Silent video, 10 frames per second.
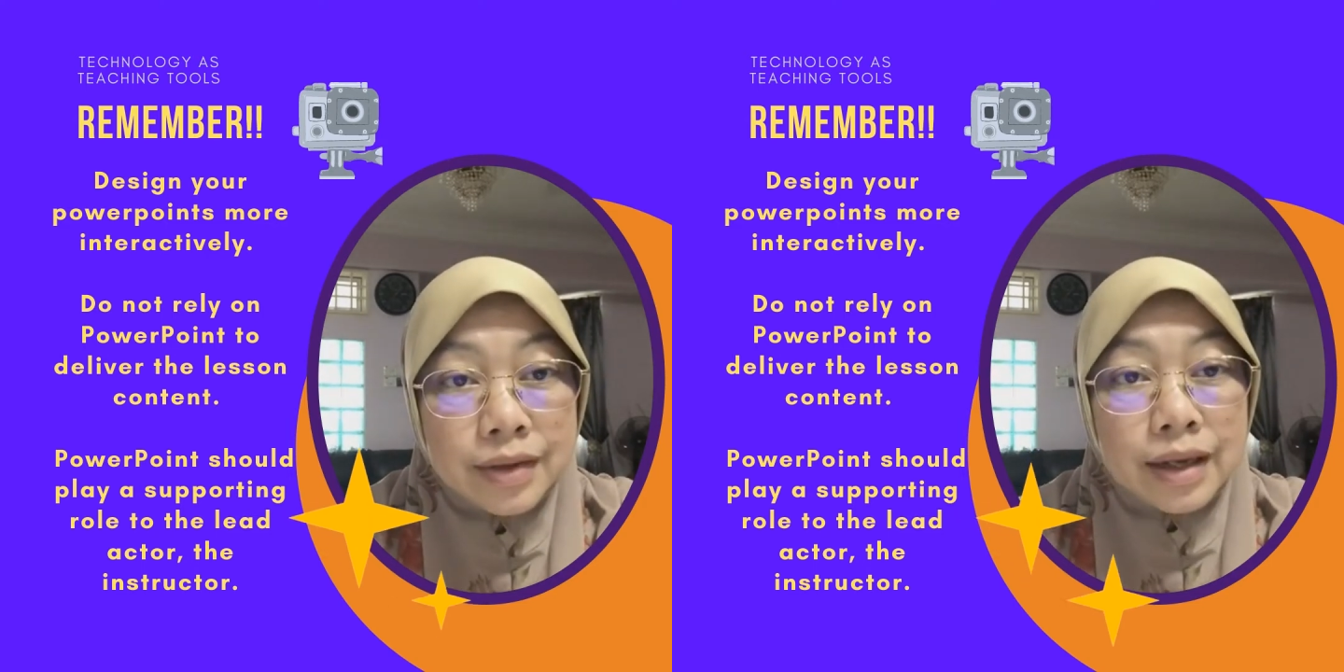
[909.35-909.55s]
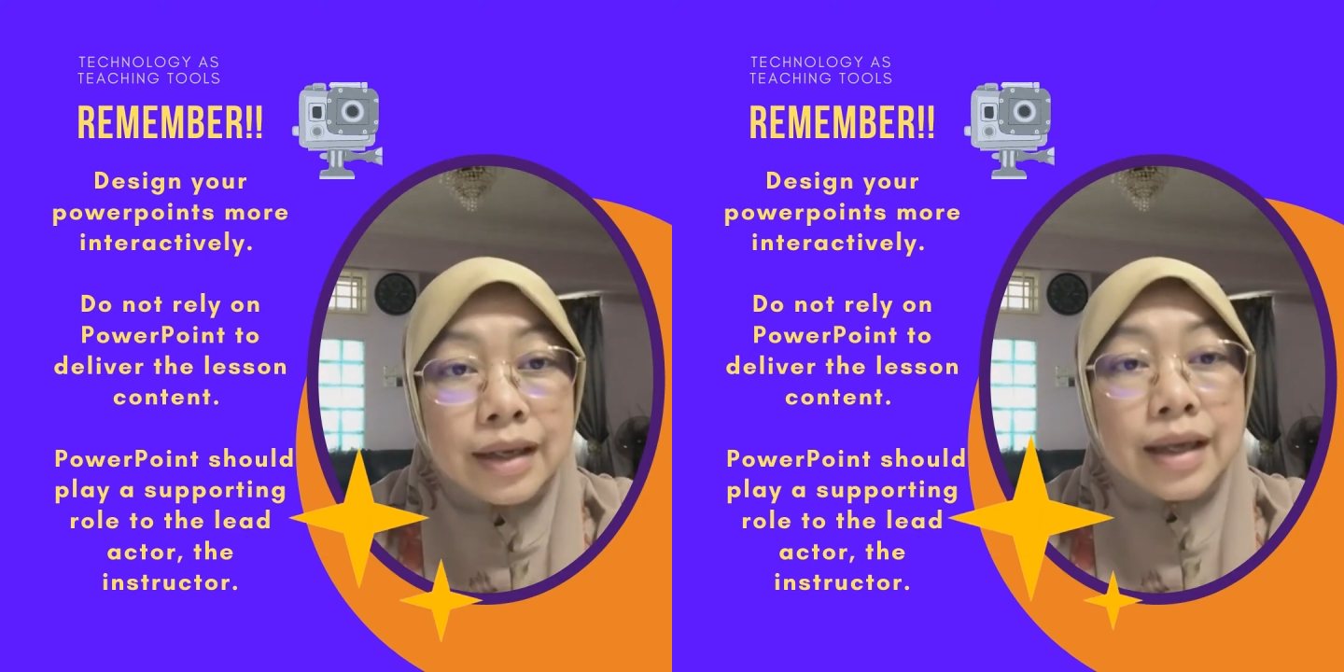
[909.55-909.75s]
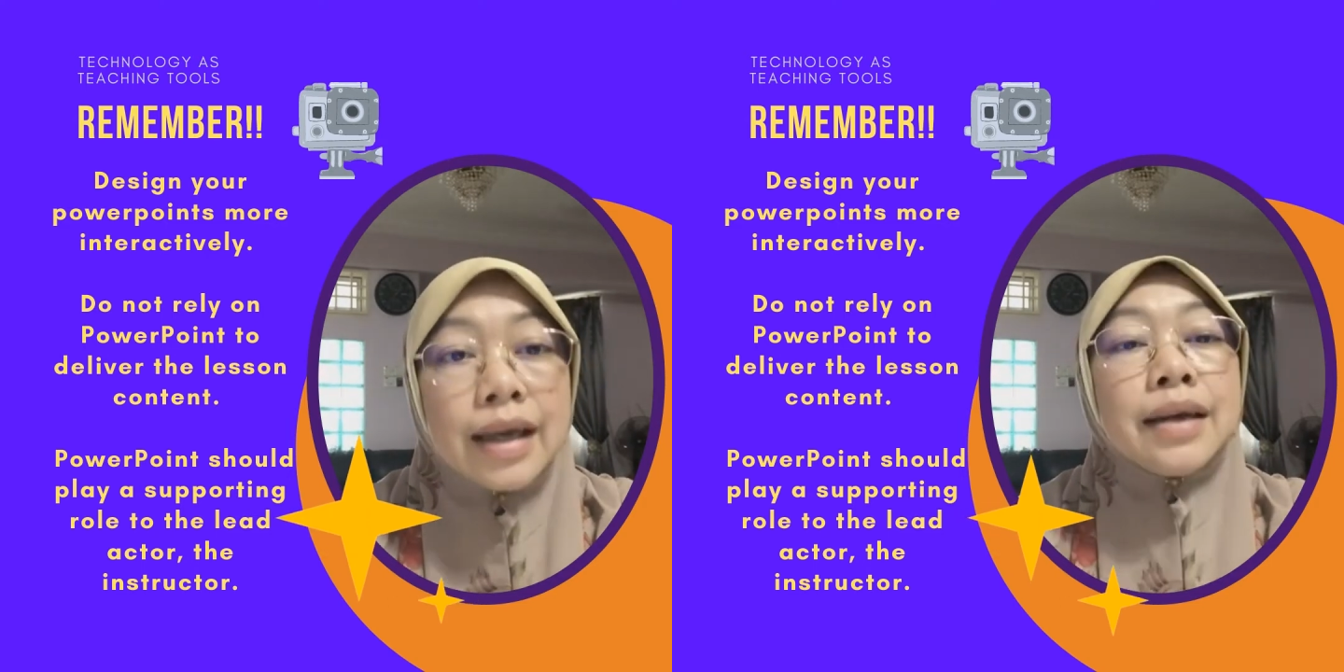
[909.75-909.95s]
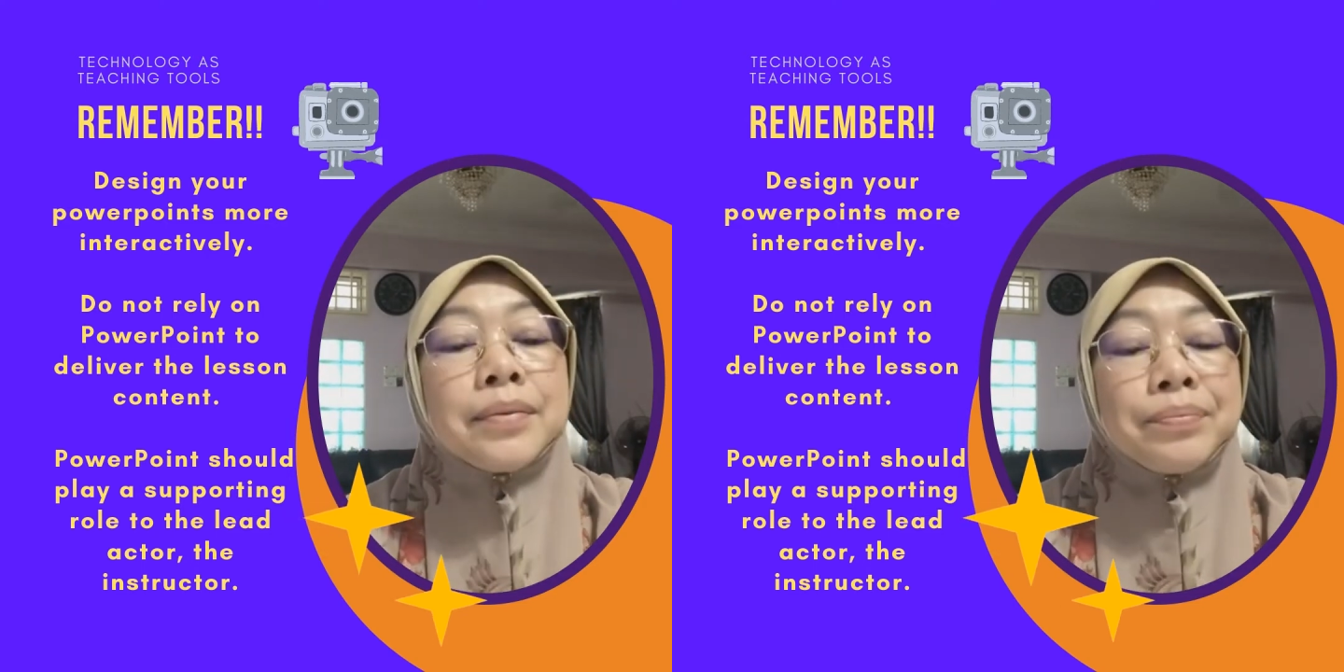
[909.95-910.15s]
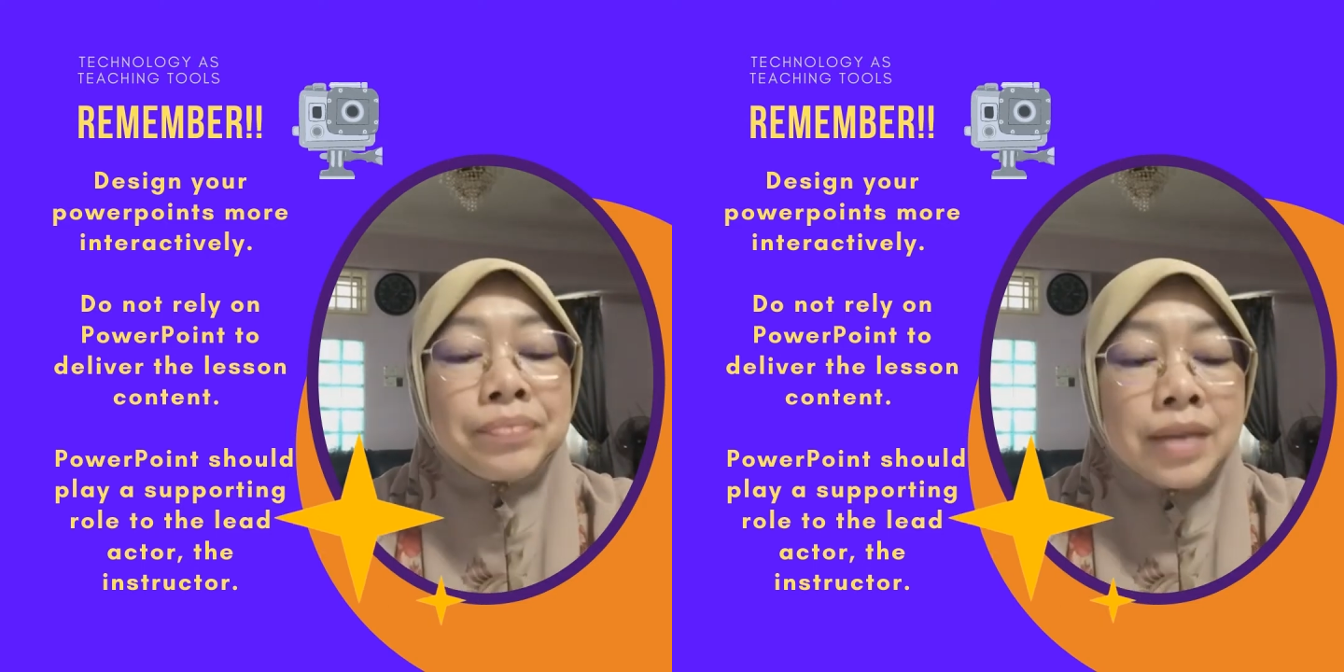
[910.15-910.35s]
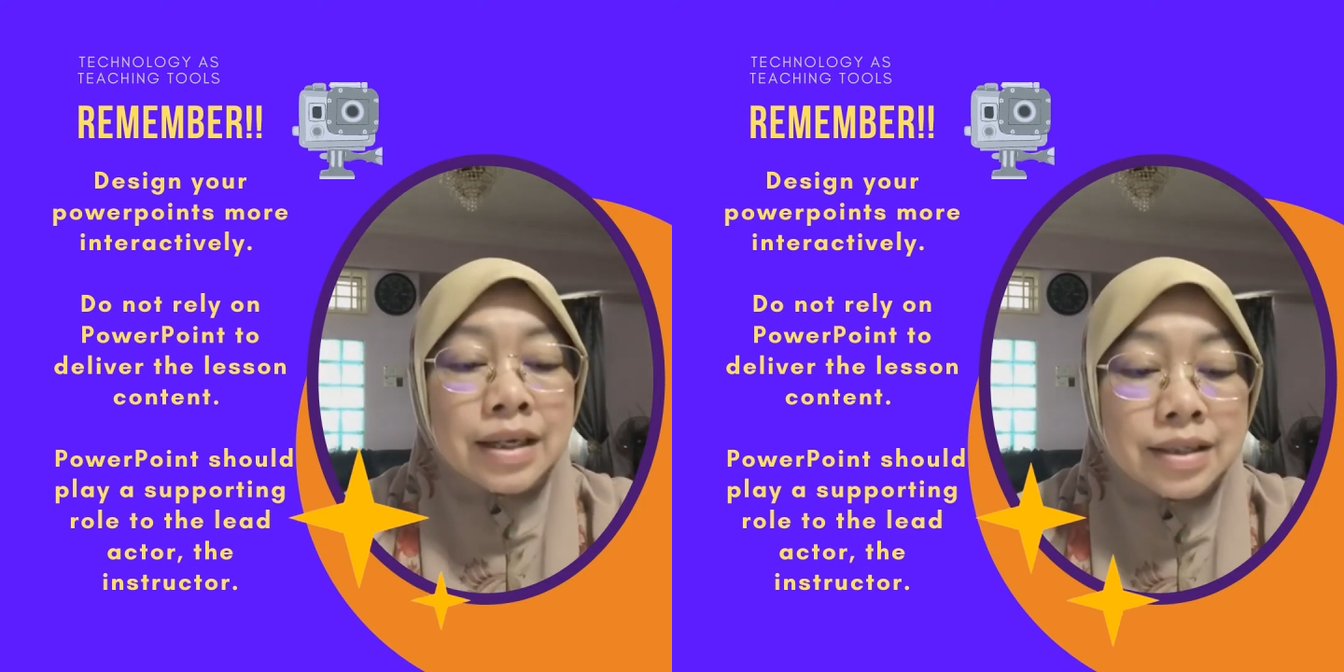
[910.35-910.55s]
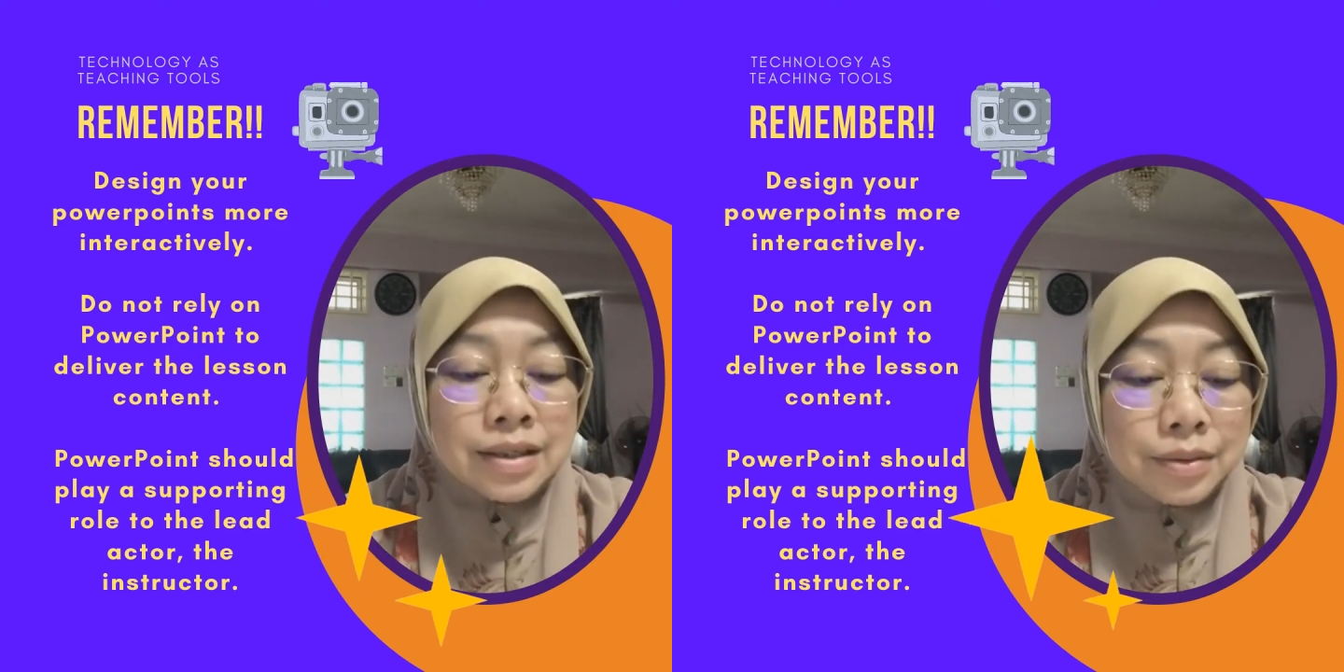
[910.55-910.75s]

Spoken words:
Okay, so